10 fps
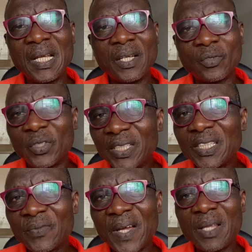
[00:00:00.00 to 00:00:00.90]
So this
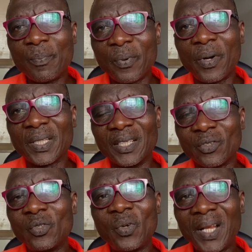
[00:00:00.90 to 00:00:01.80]
is very important. So
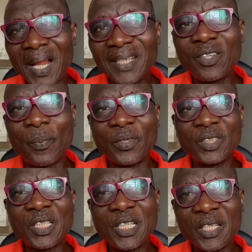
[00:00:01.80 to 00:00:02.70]
you lack the
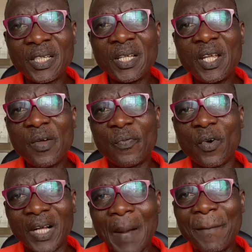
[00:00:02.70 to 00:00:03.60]
opportunity for
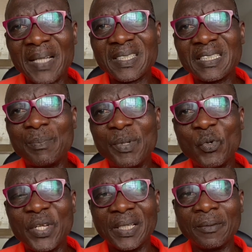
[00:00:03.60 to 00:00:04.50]
capacity
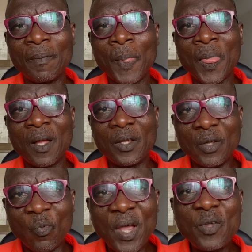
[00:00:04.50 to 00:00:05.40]
building
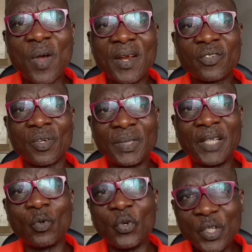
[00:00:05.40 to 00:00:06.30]
when you are not subject
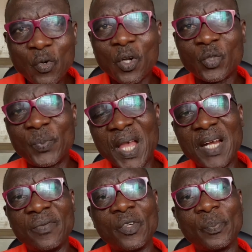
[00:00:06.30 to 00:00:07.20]
to rigorous peer
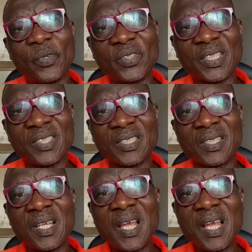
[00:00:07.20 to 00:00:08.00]
review processes.